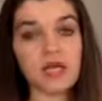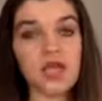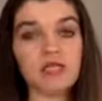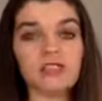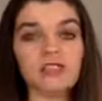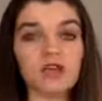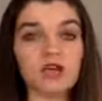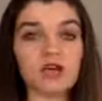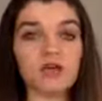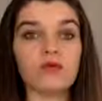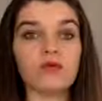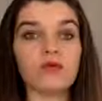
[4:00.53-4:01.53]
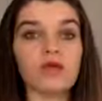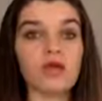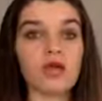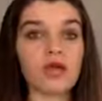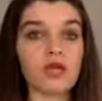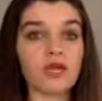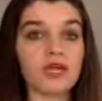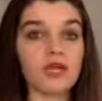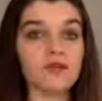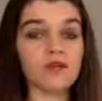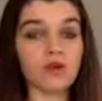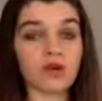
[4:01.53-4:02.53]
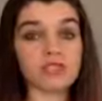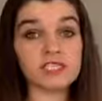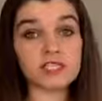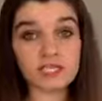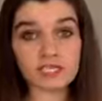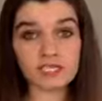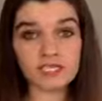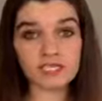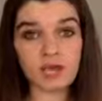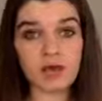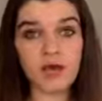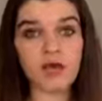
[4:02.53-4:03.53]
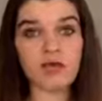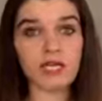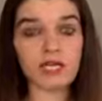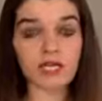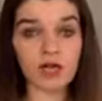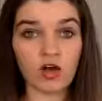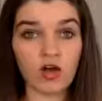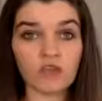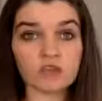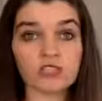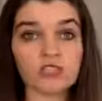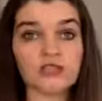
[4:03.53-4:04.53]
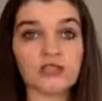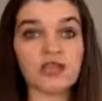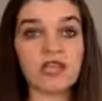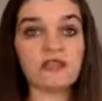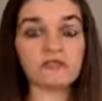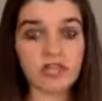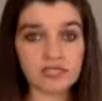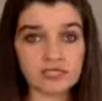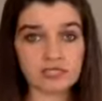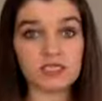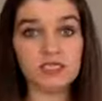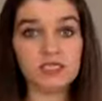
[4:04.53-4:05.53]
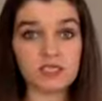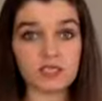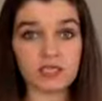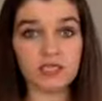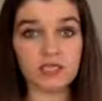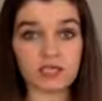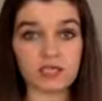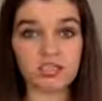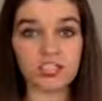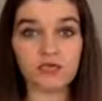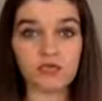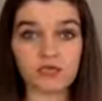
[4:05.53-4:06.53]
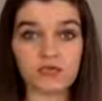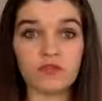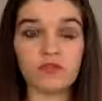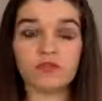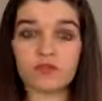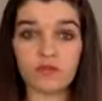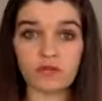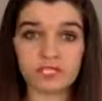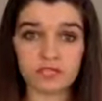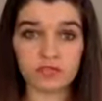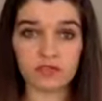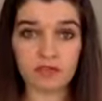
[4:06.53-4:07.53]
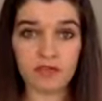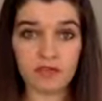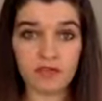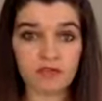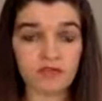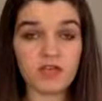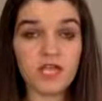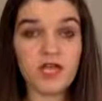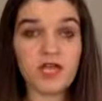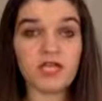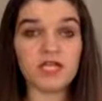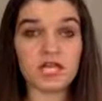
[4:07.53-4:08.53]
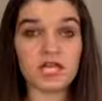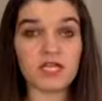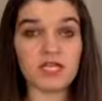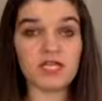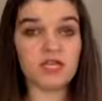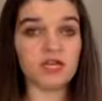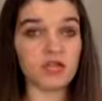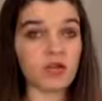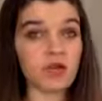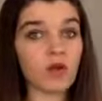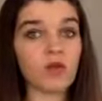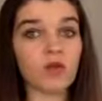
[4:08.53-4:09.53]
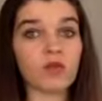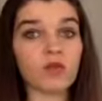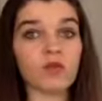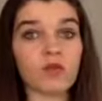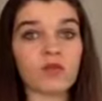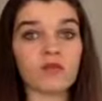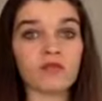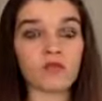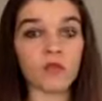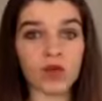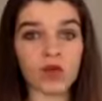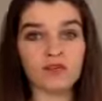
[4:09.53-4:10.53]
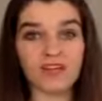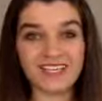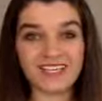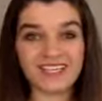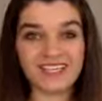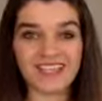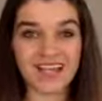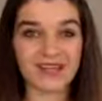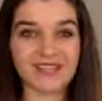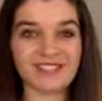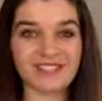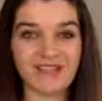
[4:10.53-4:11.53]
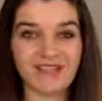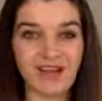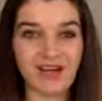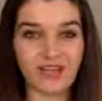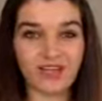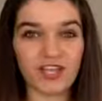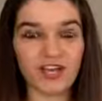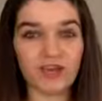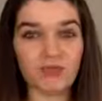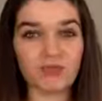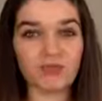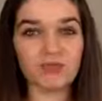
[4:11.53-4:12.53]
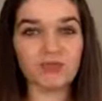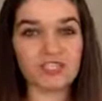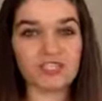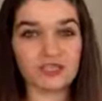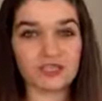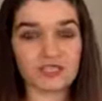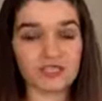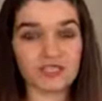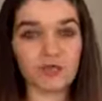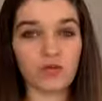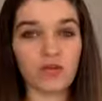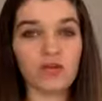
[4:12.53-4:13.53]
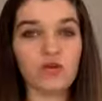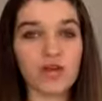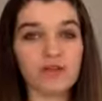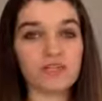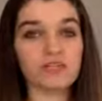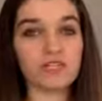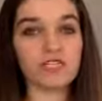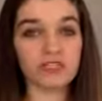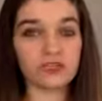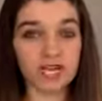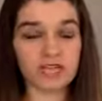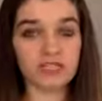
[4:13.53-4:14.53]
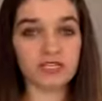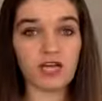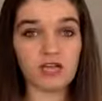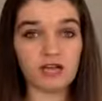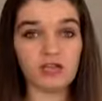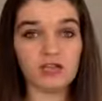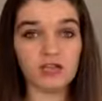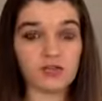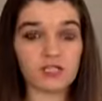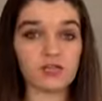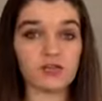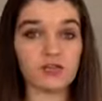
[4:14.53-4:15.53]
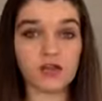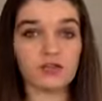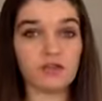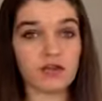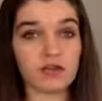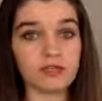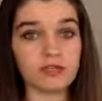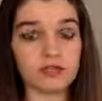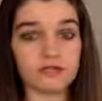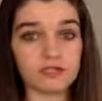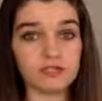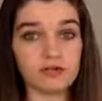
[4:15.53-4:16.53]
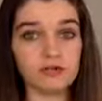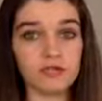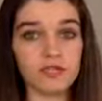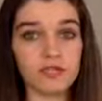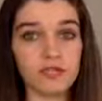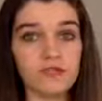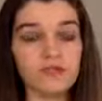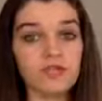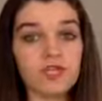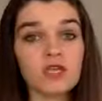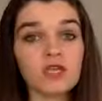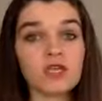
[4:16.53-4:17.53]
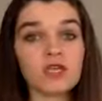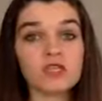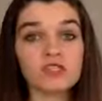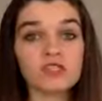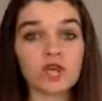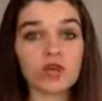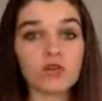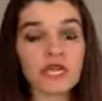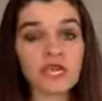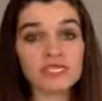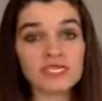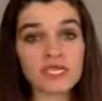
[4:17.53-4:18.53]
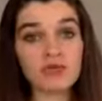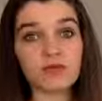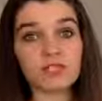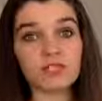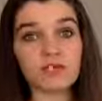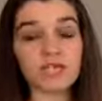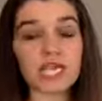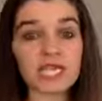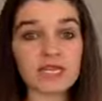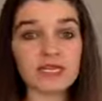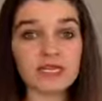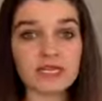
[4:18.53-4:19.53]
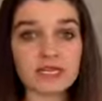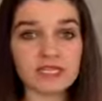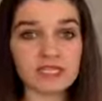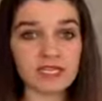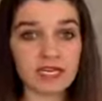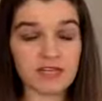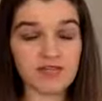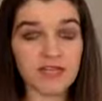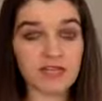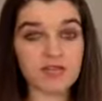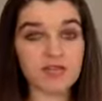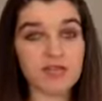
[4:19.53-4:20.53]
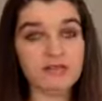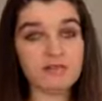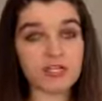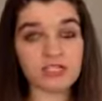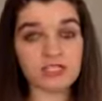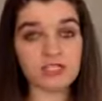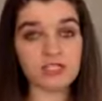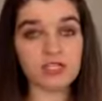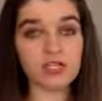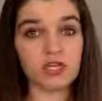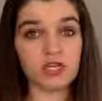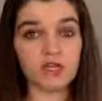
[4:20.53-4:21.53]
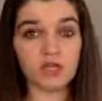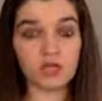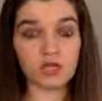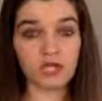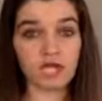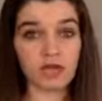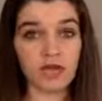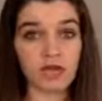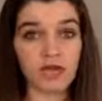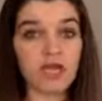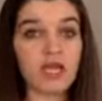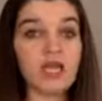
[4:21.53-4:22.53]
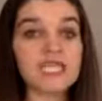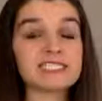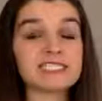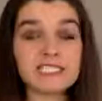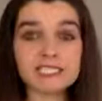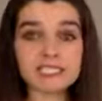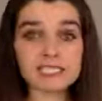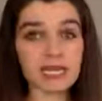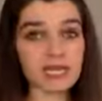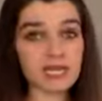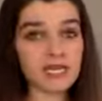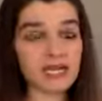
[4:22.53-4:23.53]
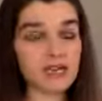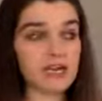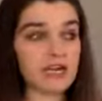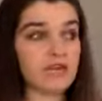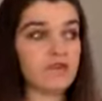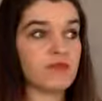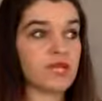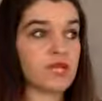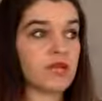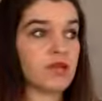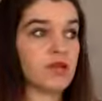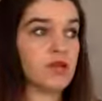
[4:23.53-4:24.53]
And so if you are serious about getting help to invest in healing your relationship with food for the rest of your life, then you're going to want to work with one of us, thousands of healthcare professionals at this point who have trained directly under the original co-founders of intuitive eating. So like I said, it was created in 1995 when the first edition of the book came out. Since then, there have been